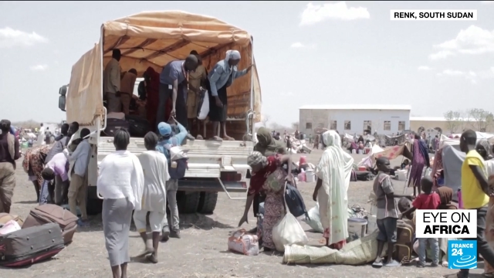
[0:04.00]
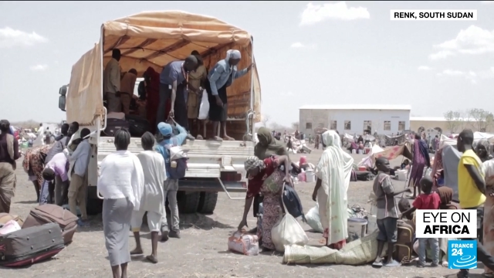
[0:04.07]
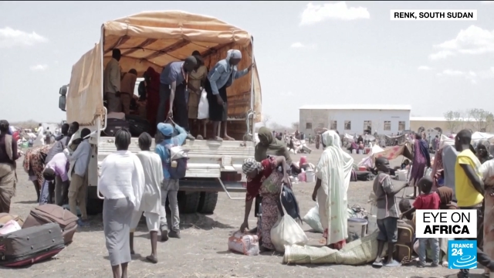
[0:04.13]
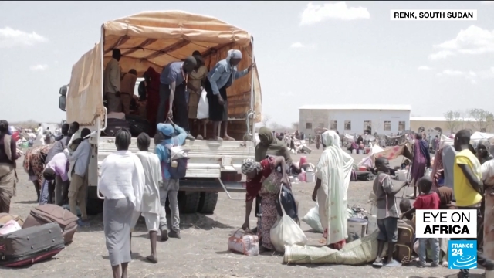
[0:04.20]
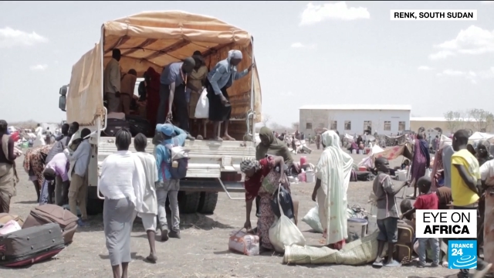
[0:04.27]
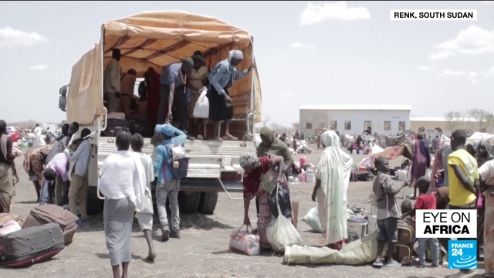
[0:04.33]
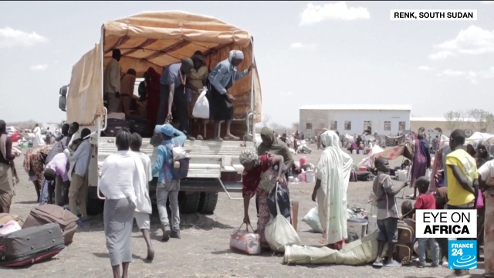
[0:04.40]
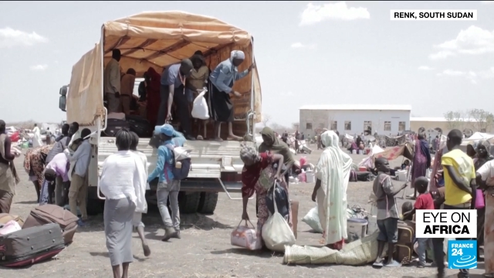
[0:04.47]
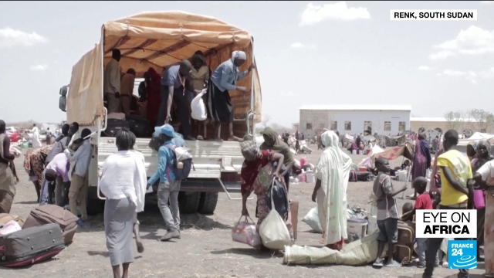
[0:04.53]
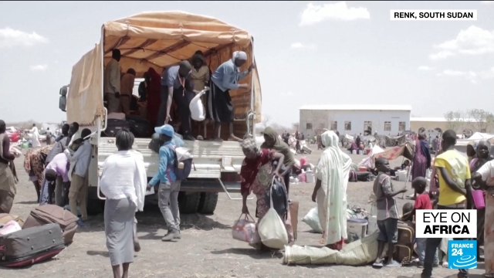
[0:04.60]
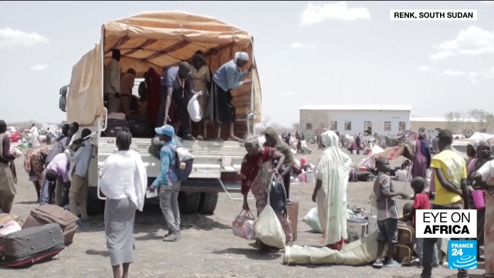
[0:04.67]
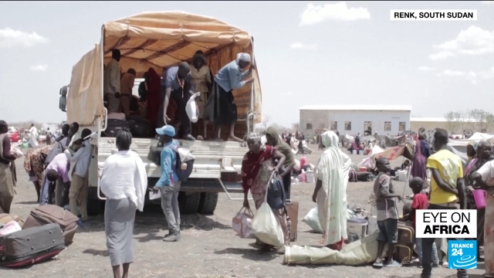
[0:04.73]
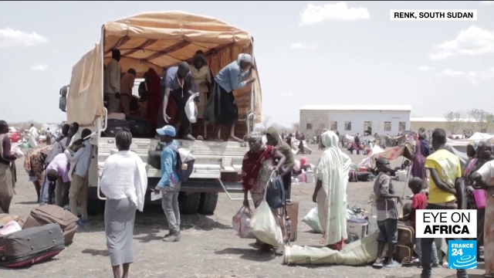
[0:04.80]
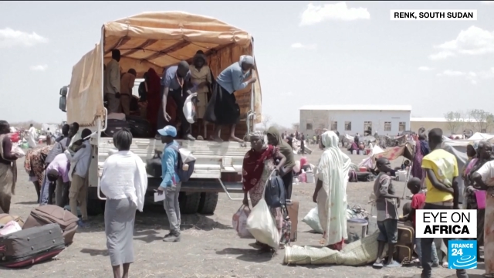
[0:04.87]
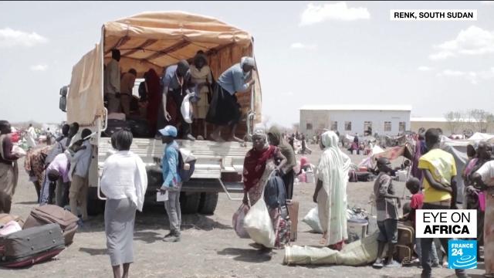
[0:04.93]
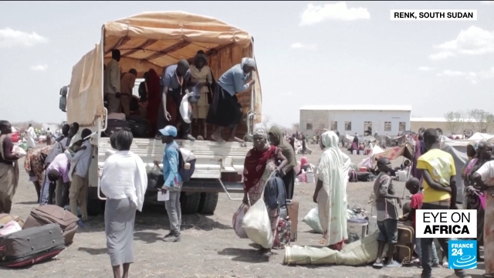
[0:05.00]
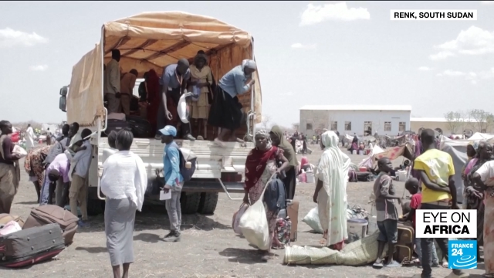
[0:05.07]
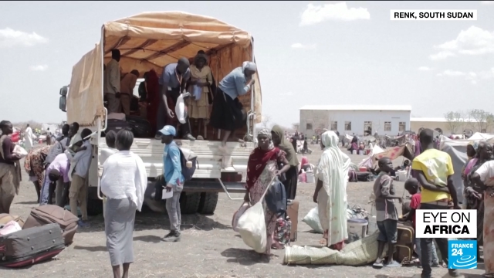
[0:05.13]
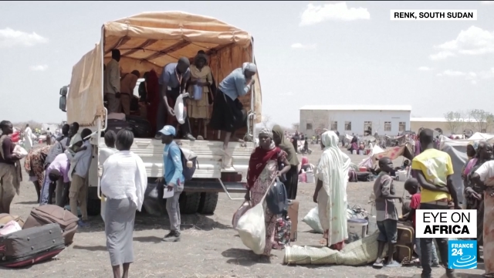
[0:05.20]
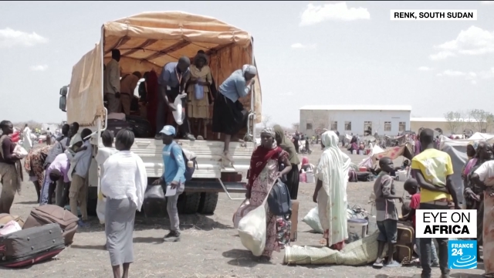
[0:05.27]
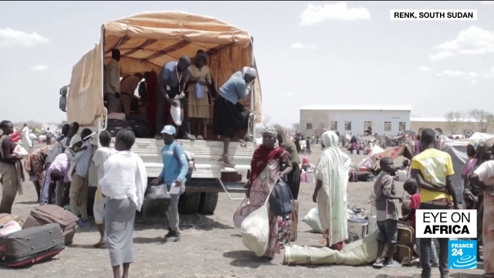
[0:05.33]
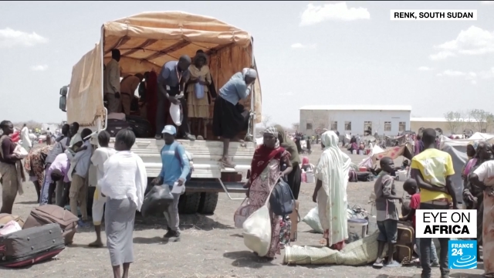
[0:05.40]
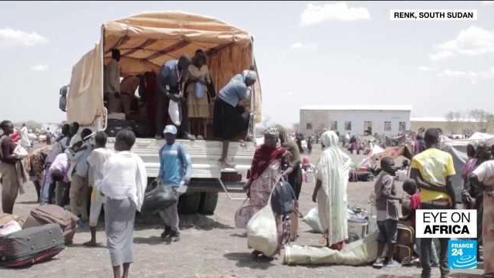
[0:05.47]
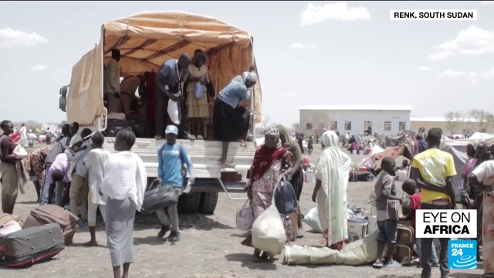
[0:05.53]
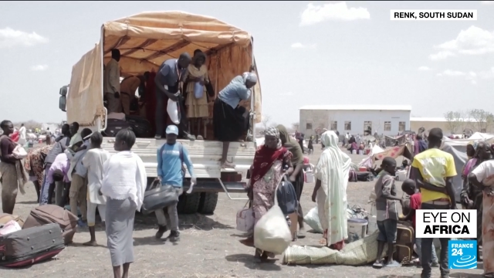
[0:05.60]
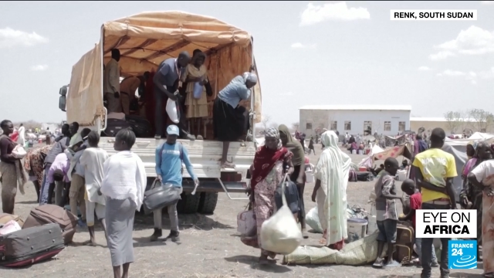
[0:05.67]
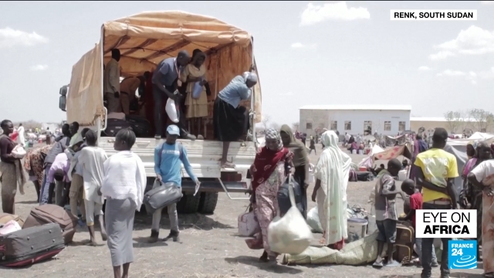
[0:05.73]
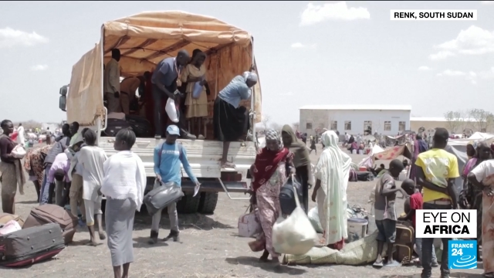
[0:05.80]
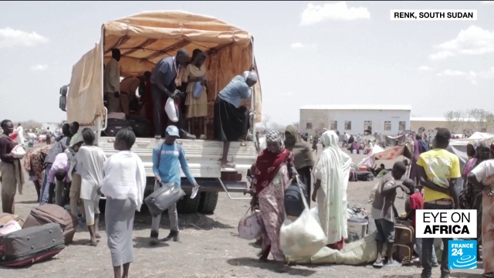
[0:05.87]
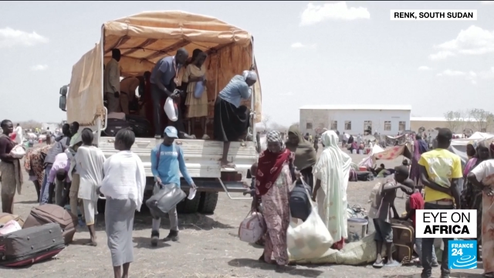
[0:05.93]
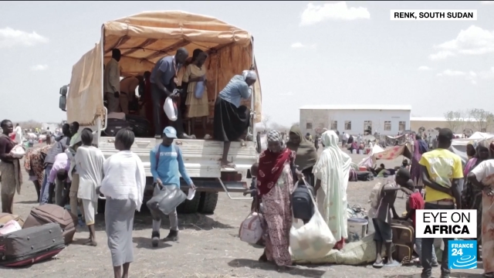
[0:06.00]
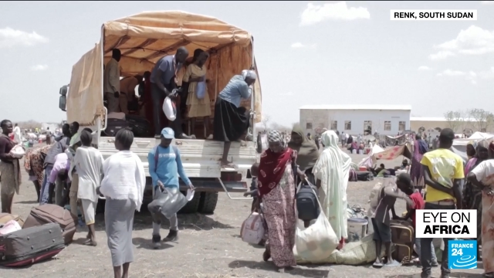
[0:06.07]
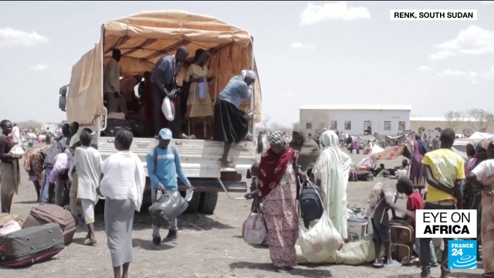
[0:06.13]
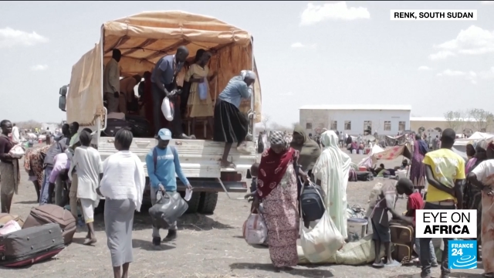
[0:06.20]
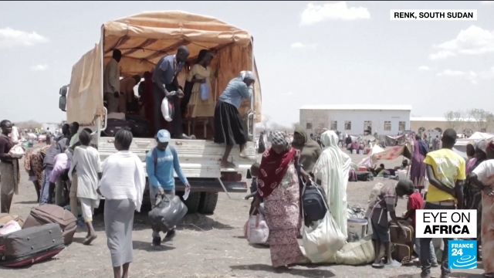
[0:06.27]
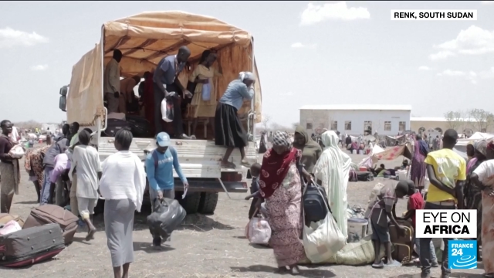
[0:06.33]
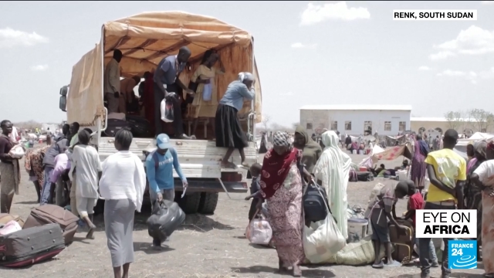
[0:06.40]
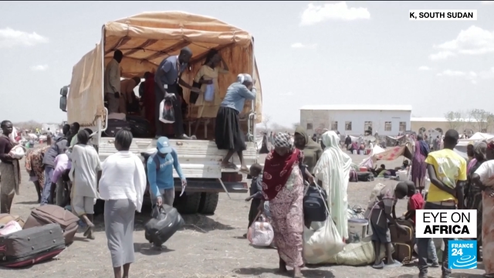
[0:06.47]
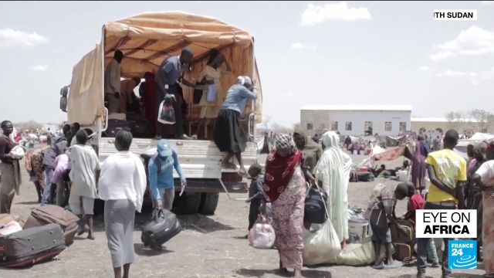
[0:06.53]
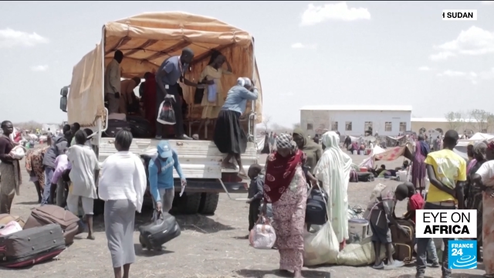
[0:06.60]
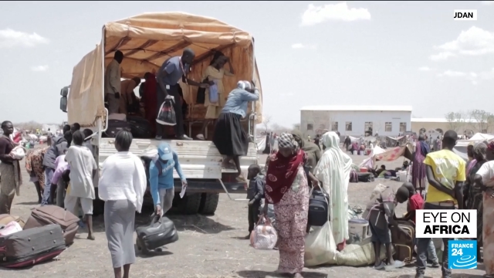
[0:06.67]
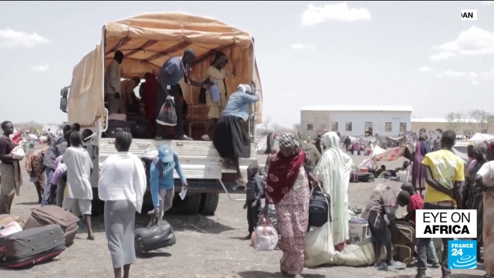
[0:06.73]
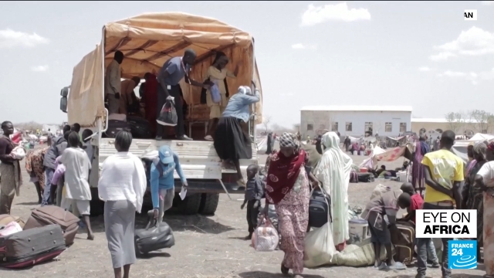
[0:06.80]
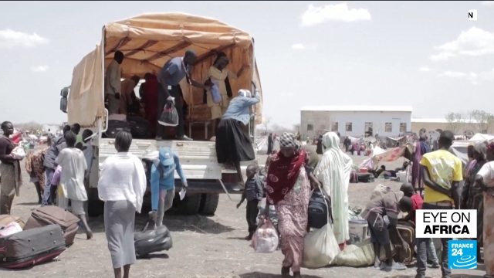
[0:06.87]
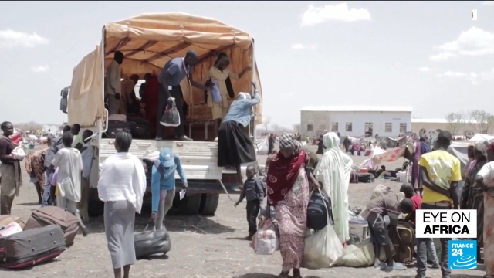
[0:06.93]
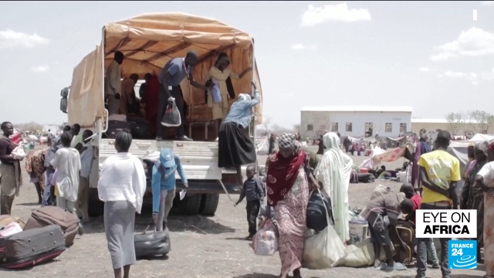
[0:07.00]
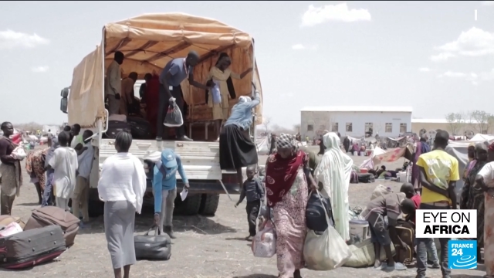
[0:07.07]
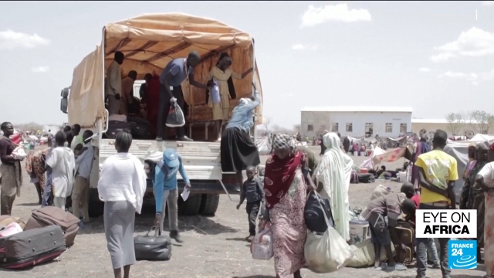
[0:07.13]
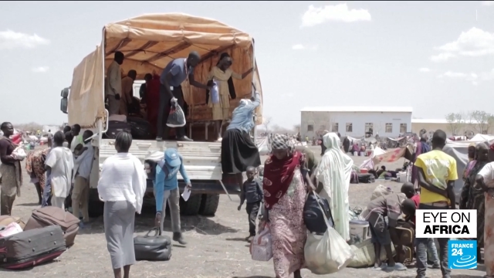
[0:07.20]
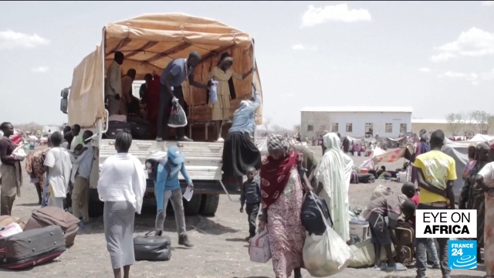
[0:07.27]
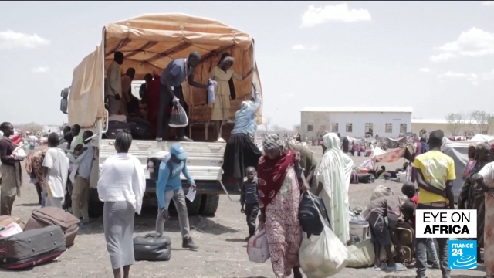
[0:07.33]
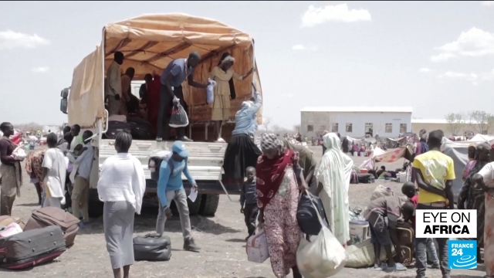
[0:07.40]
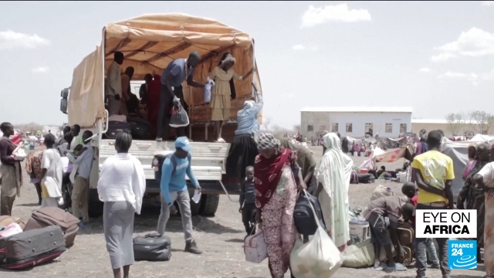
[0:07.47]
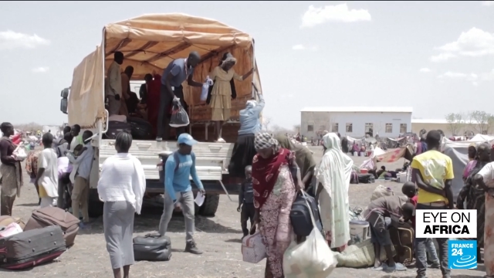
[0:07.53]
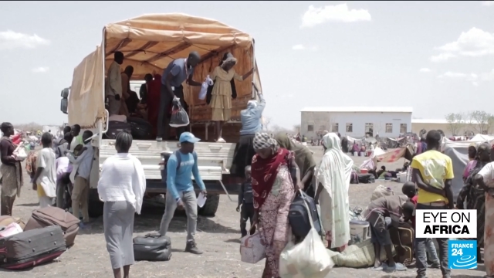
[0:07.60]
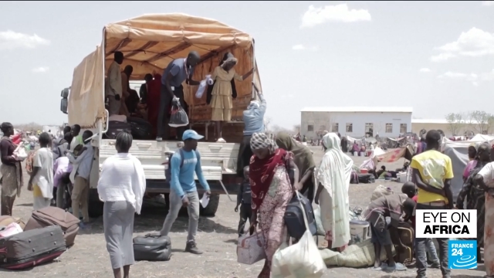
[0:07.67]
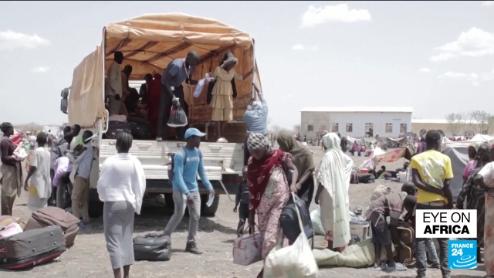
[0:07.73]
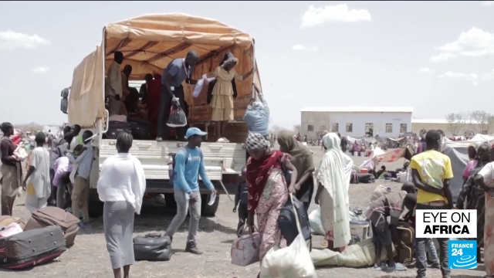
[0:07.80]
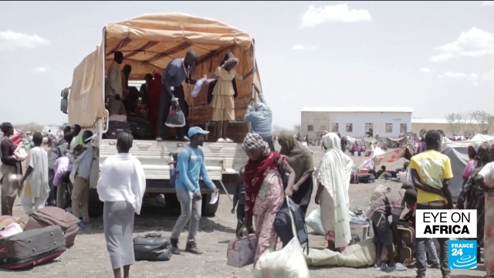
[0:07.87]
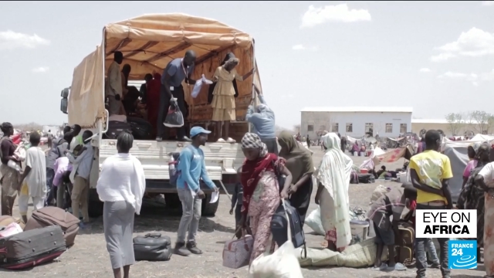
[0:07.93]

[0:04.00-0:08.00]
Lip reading: No face is visible, so there are no lips to read.